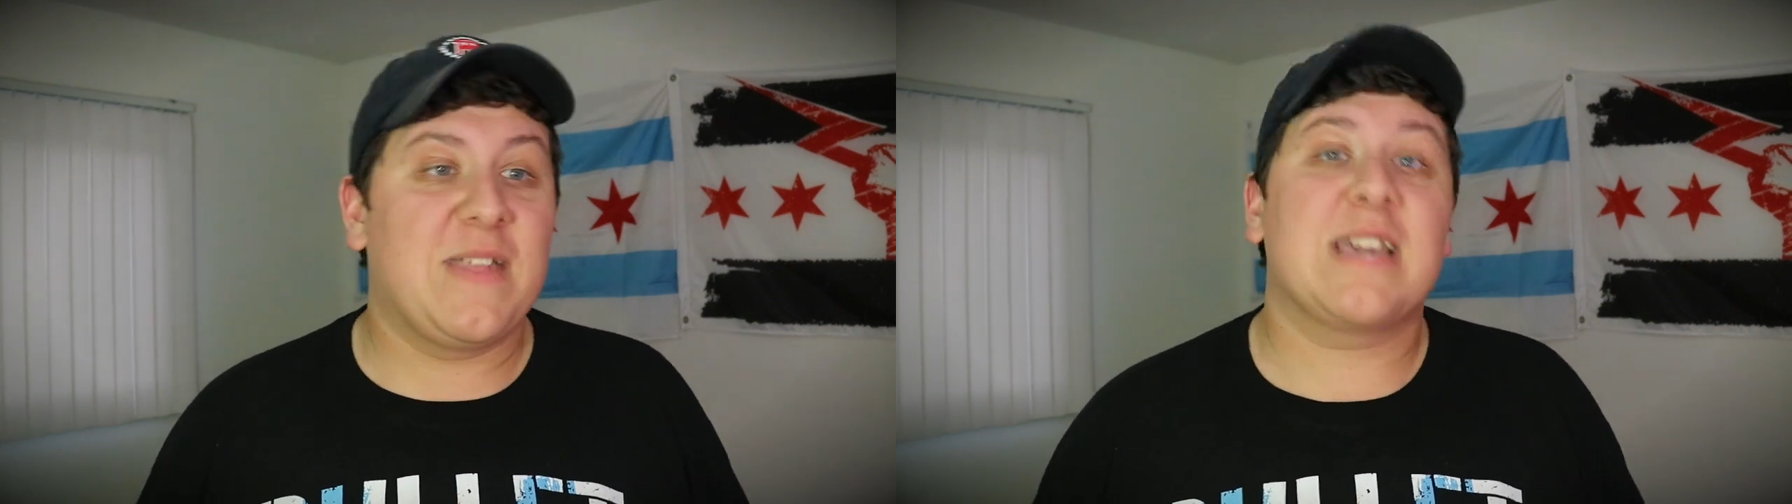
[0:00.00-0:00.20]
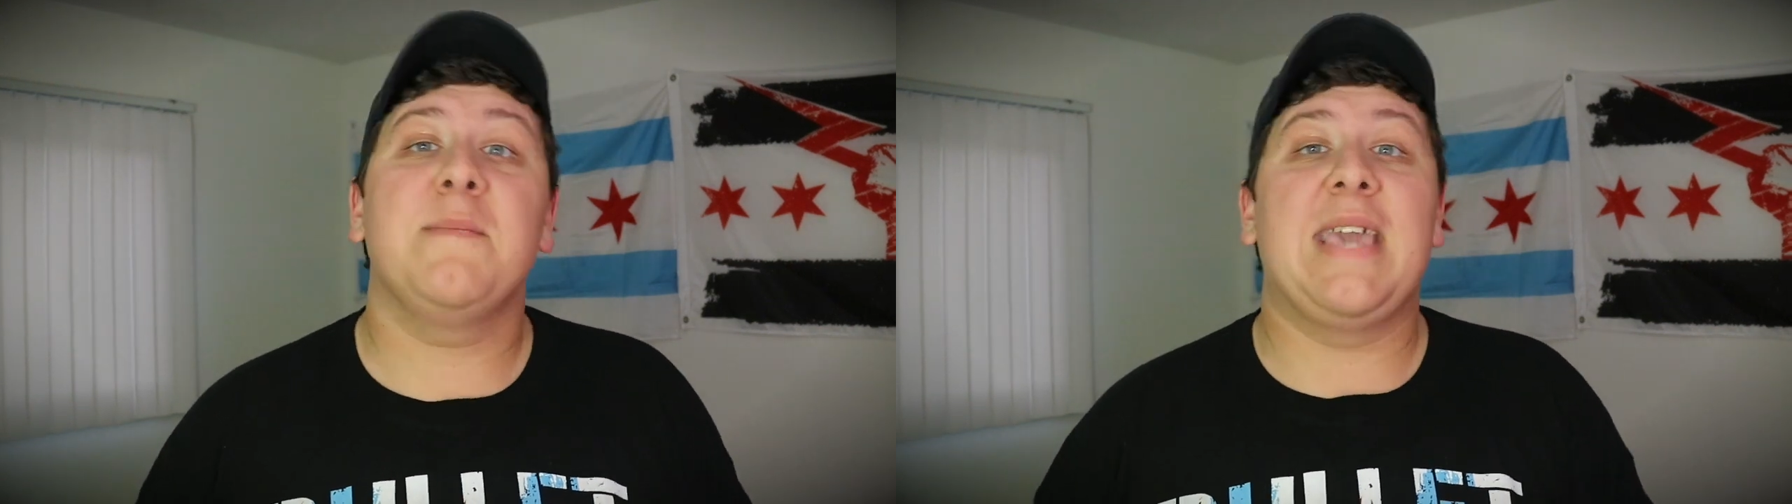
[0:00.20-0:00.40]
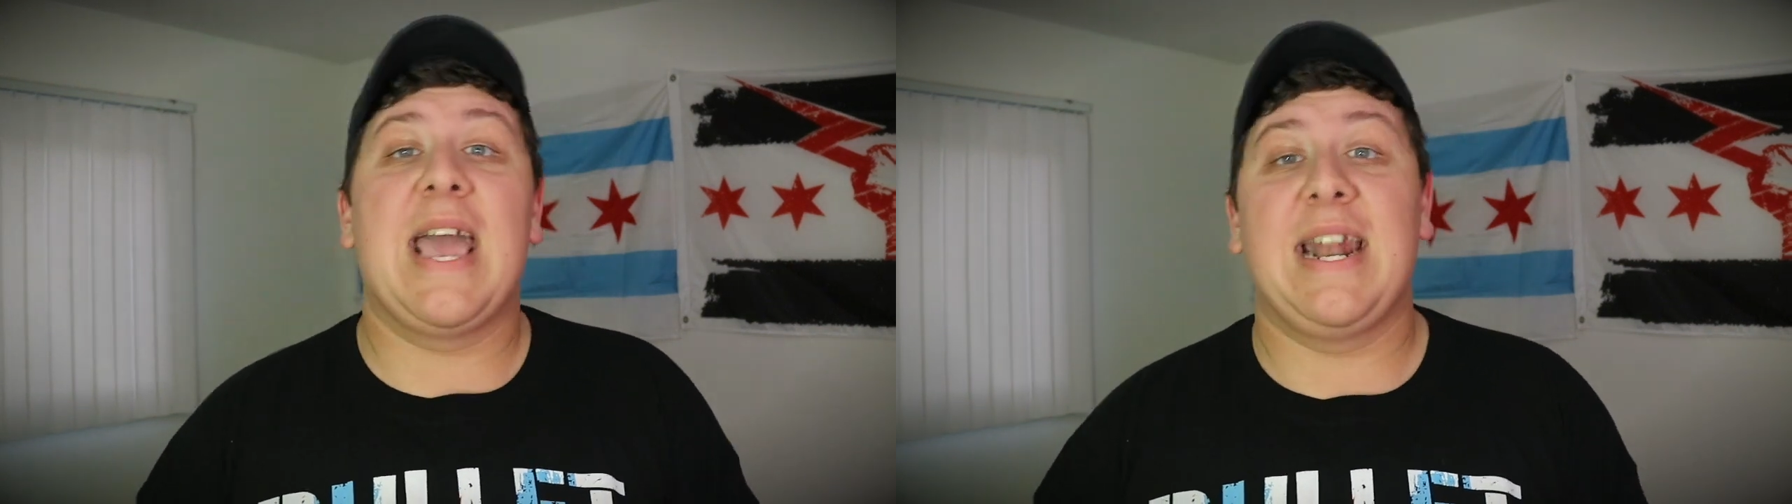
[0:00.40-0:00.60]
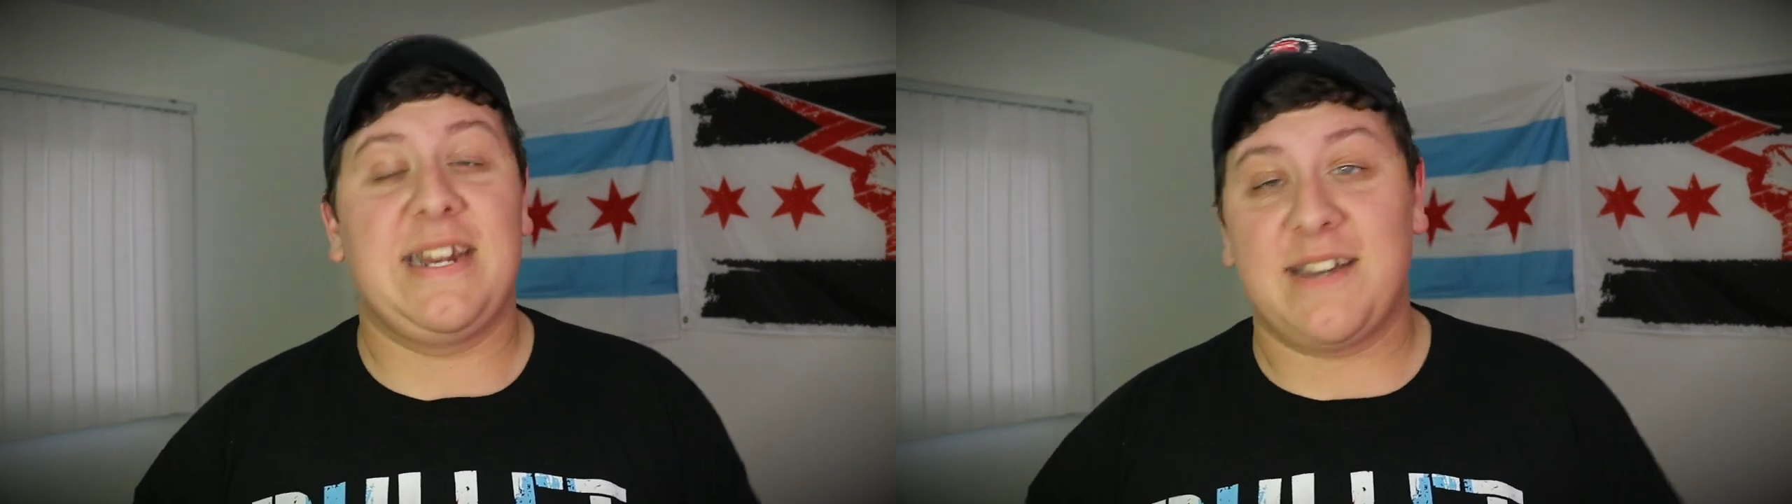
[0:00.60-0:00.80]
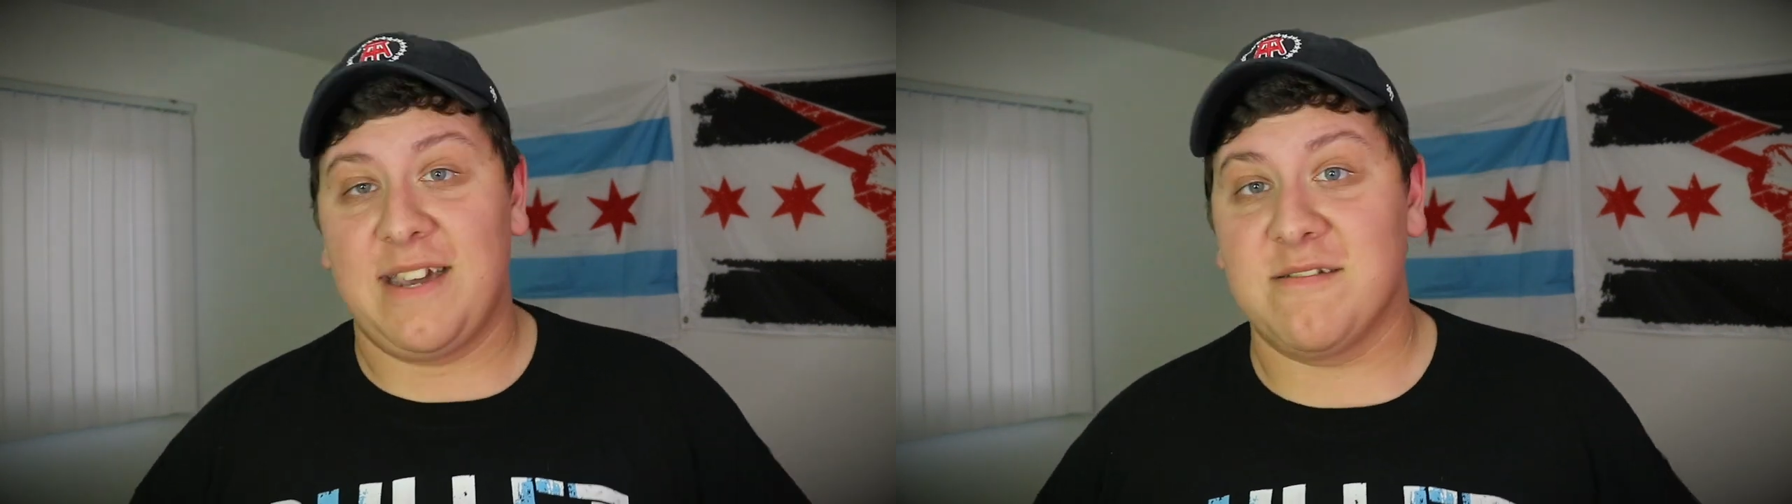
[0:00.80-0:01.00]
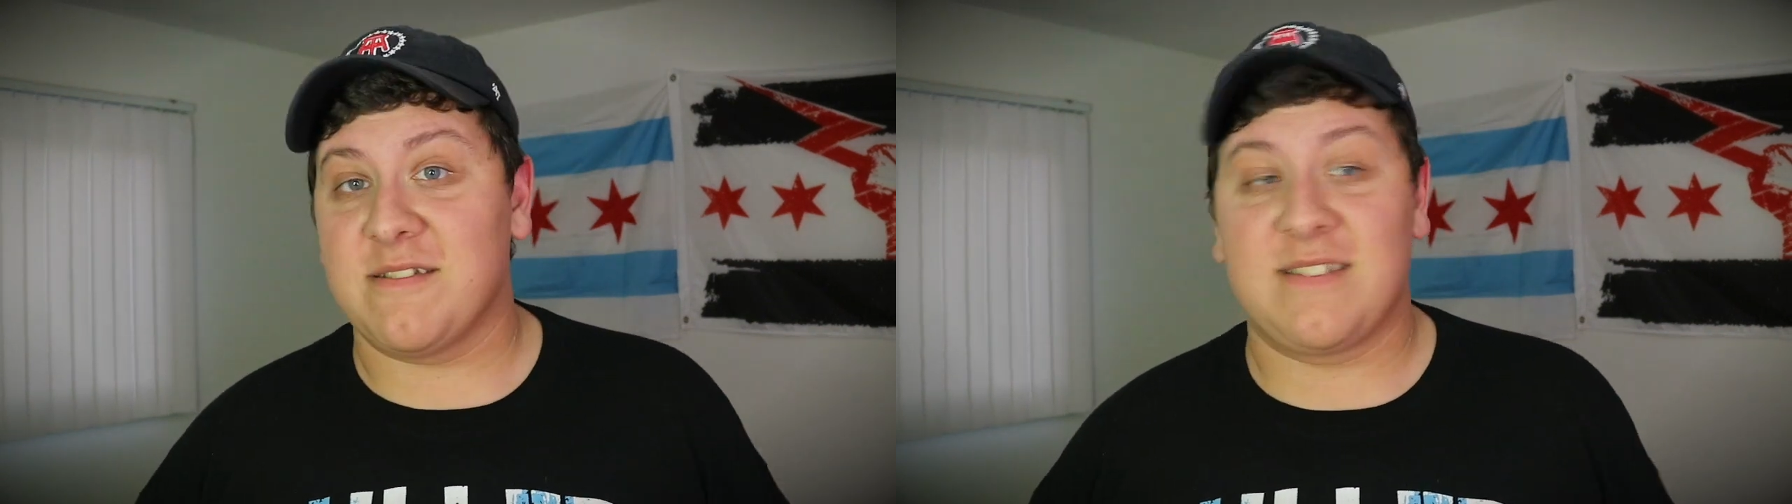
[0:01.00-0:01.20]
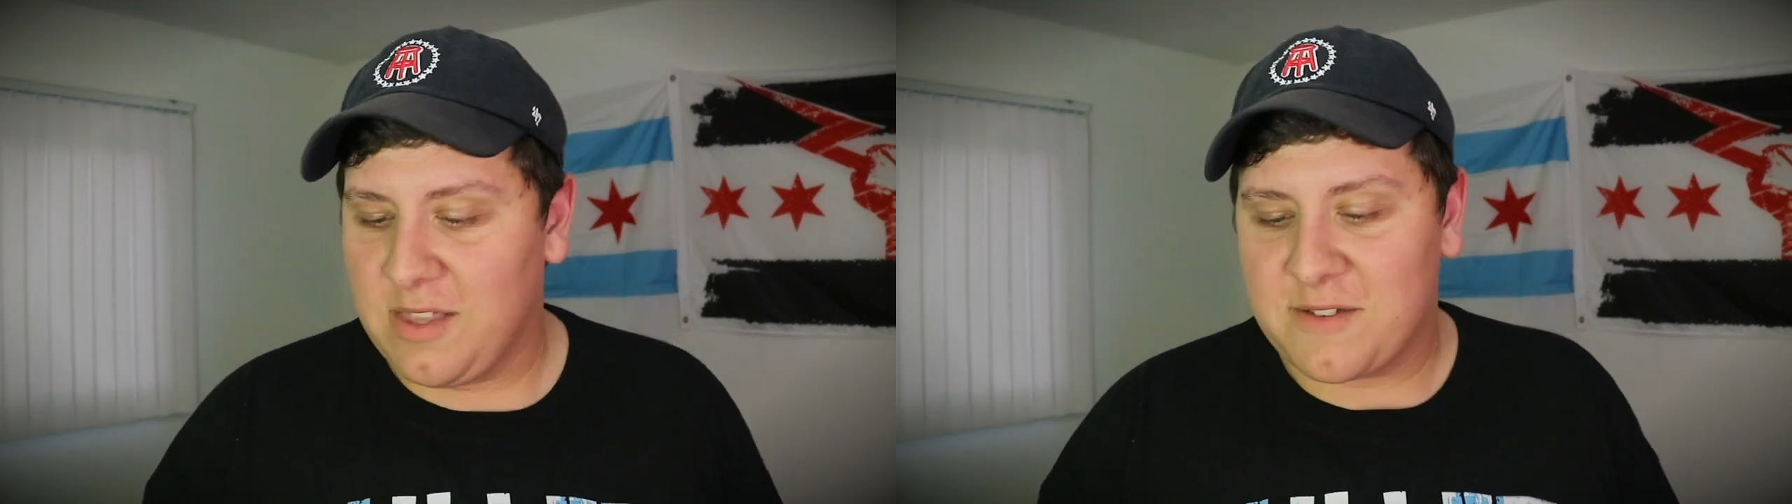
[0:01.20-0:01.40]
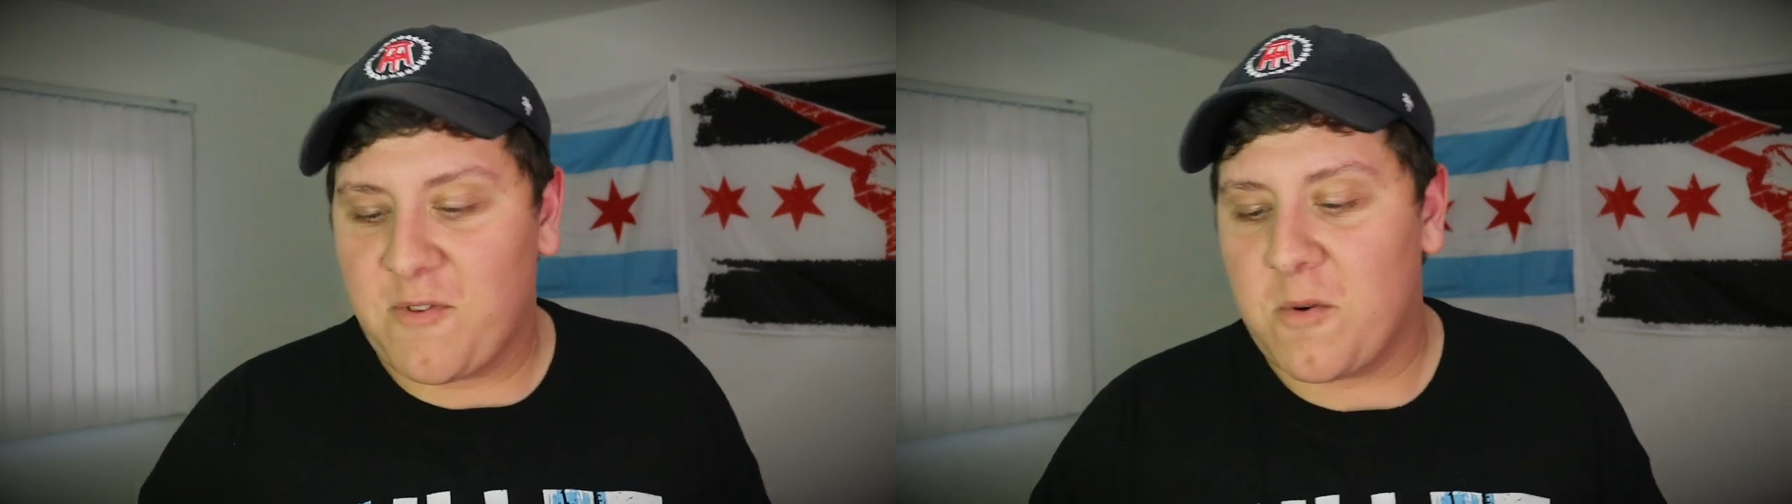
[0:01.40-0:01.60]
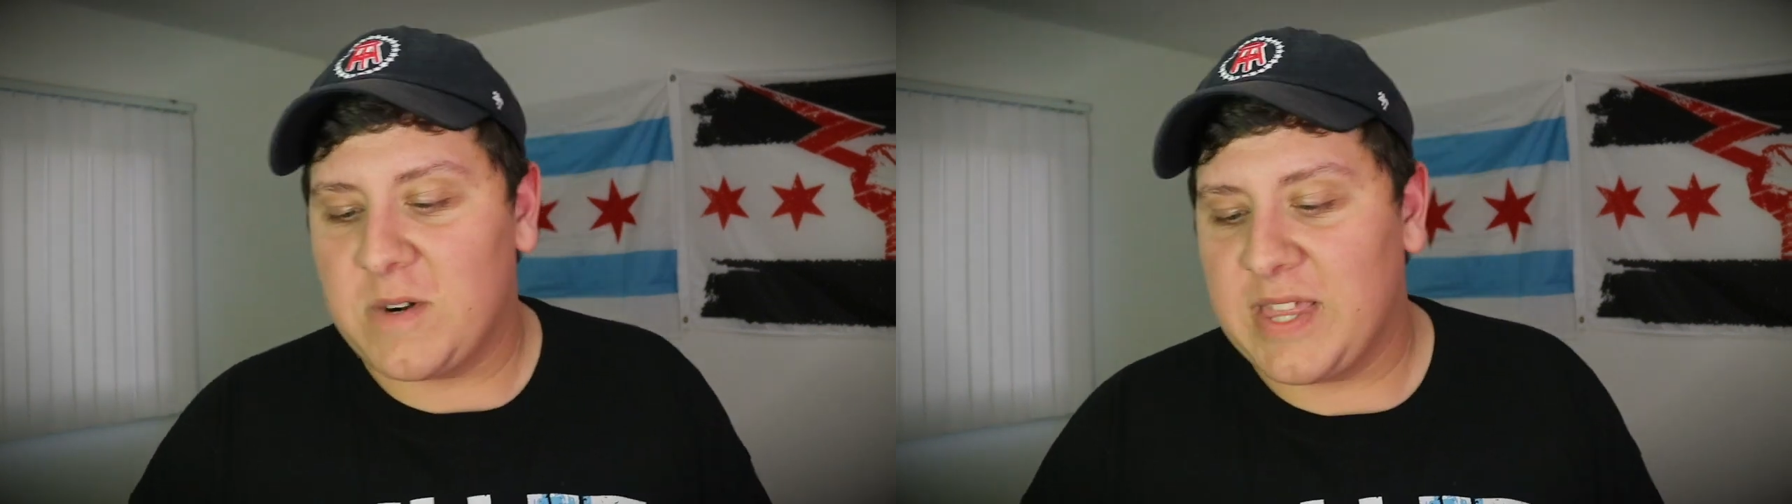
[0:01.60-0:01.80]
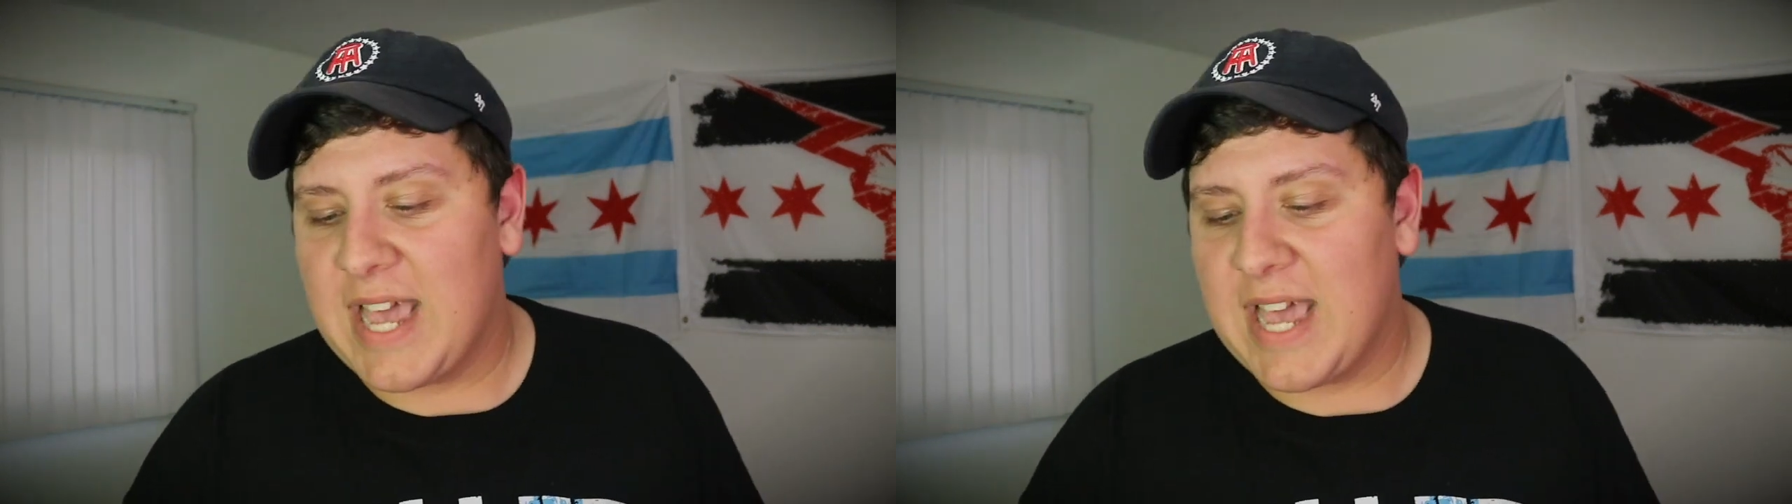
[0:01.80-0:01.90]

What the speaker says: That could be any titles. Look forward to